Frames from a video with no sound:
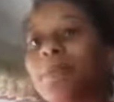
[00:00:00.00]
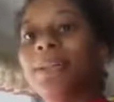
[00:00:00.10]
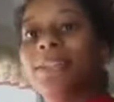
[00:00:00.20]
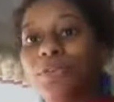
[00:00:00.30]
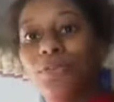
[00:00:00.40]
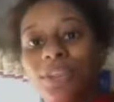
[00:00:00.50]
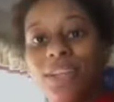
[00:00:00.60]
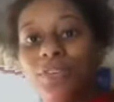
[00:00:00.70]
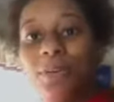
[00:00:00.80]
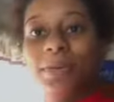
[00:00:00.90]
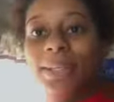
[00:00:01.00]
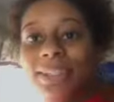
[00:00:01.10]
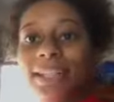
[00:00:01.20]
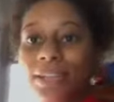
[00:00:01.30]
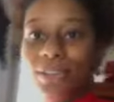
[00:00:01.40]
was about to really rip
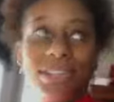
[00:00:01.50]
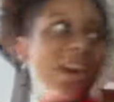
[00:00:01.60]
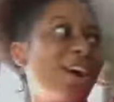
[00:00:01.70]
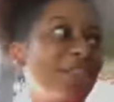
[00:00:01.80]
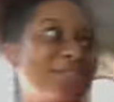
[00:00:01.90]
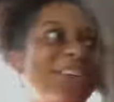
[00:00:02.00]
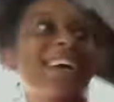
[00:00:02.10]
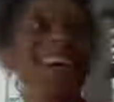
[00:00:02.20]
his nails off.